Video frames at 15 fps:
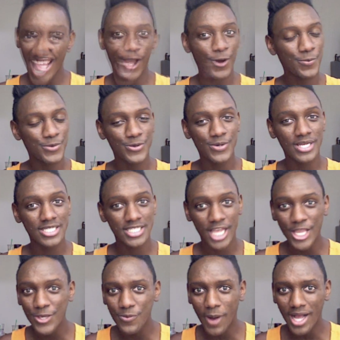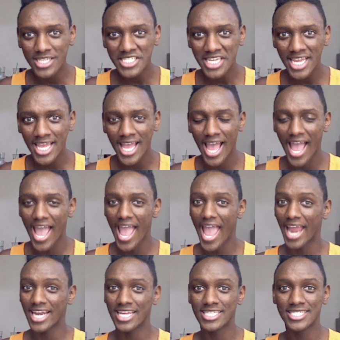I hope you continue watching
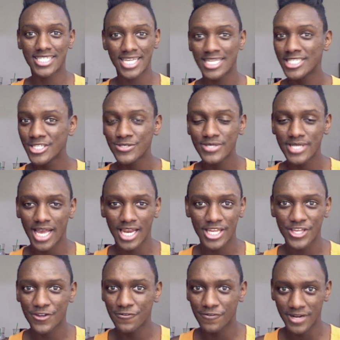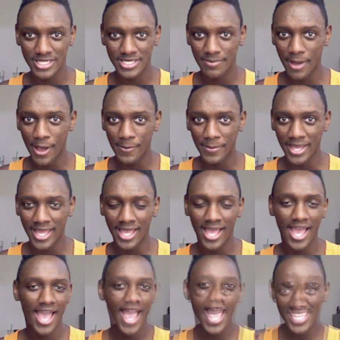and continue telling your friends about me,
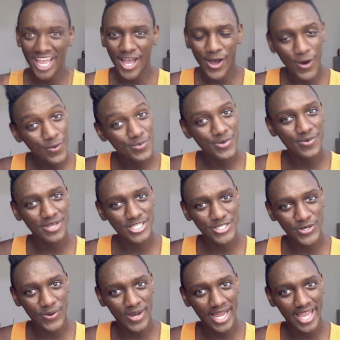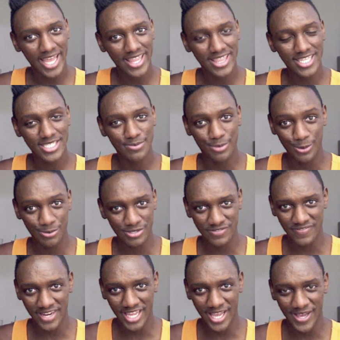and I hope you enjoy this bloopers
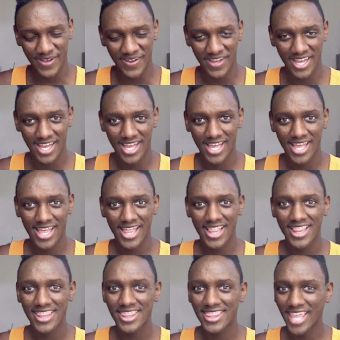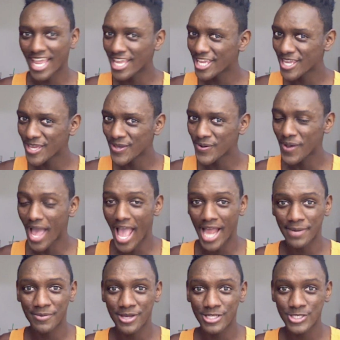video. Thank you. Add
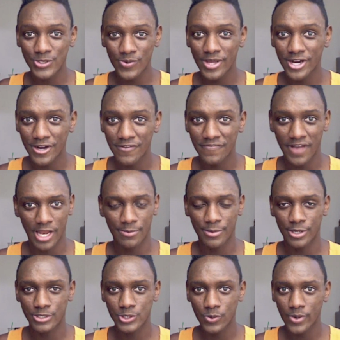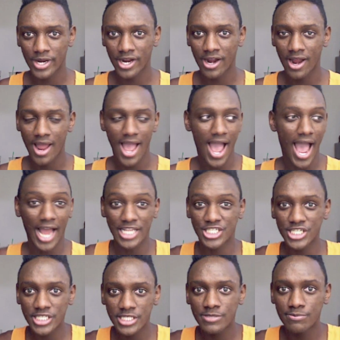me on Twitter, follow me on Twitter. I
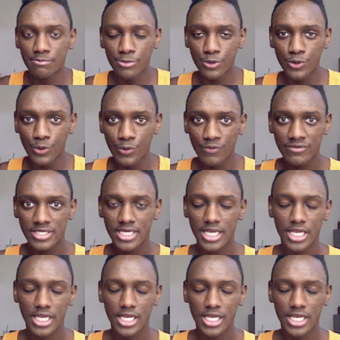just moved